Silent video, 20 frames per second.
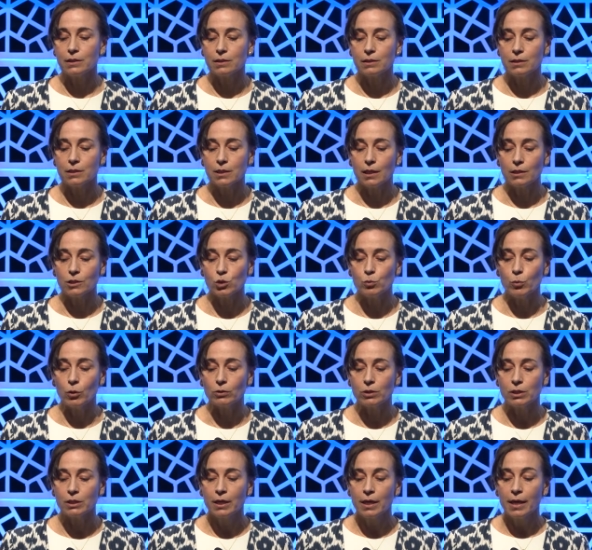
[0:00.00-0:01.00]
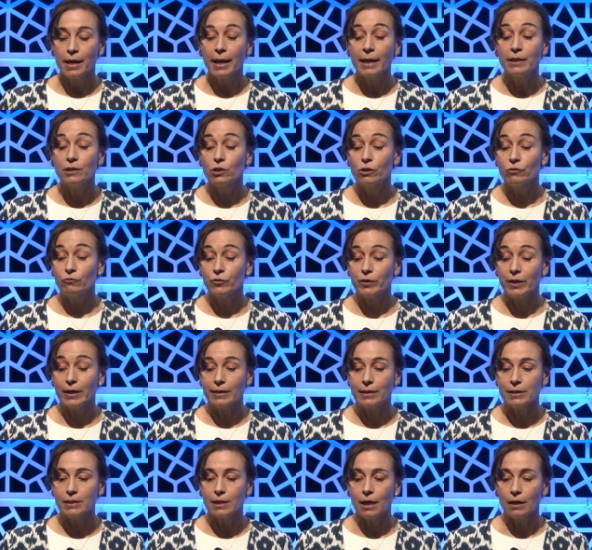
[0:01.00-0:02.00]
and sunspots. And don't forget
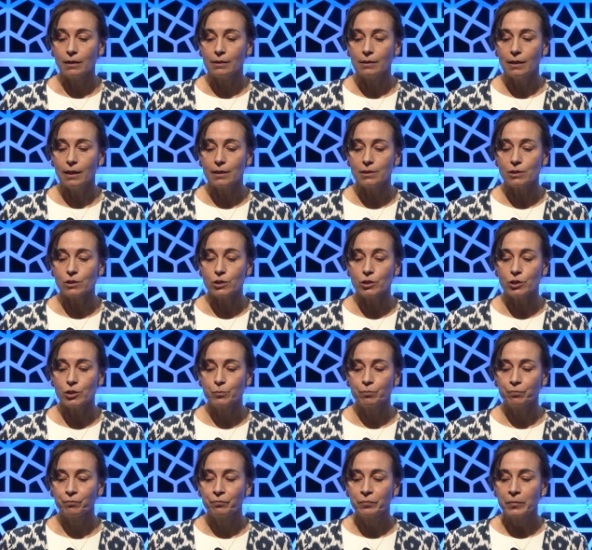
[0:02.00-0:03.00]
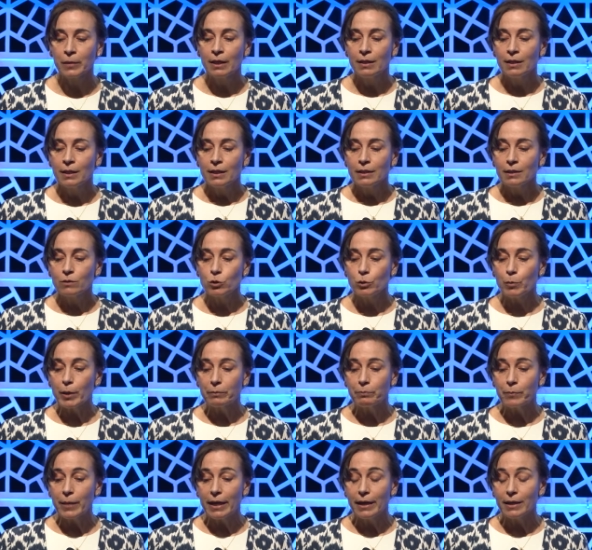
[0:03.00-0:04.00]
the sunglasses. Now, what about
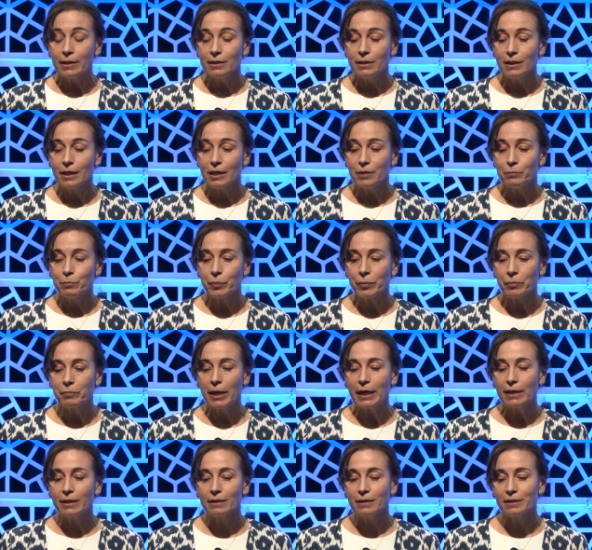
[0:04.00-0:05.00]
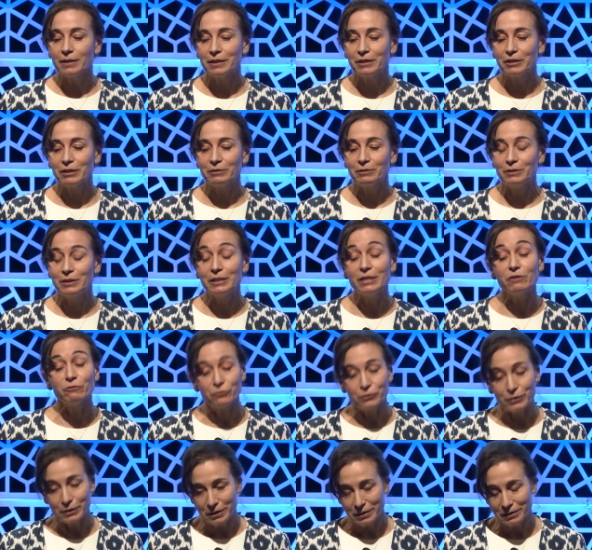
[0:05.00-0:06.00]
men? Men are
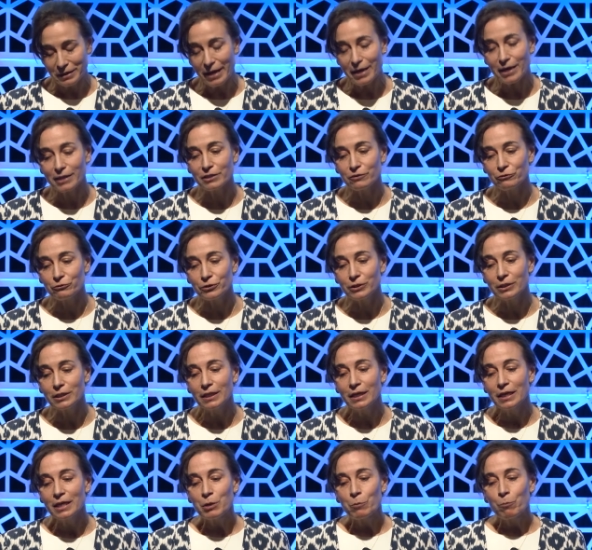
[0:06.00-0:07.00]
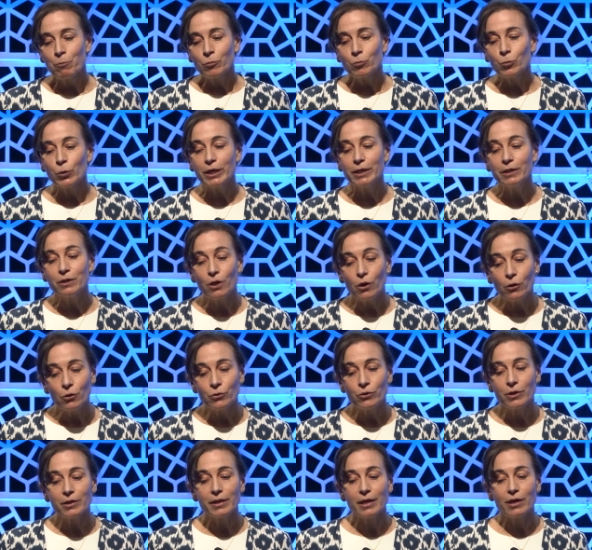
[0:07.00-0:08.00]
different. They are different. We know
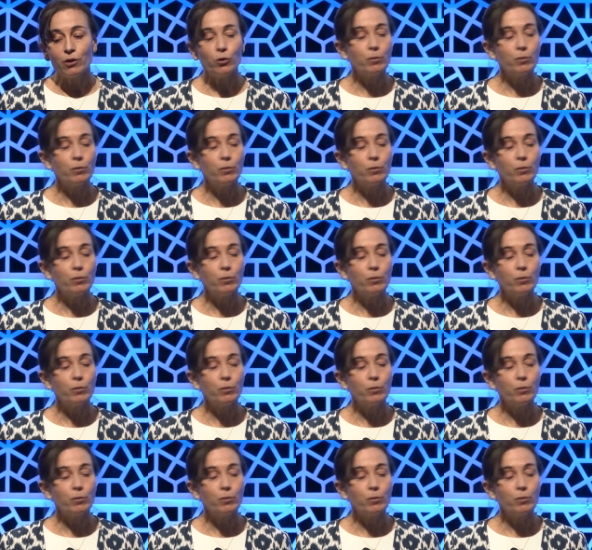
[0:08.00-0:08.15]
that they're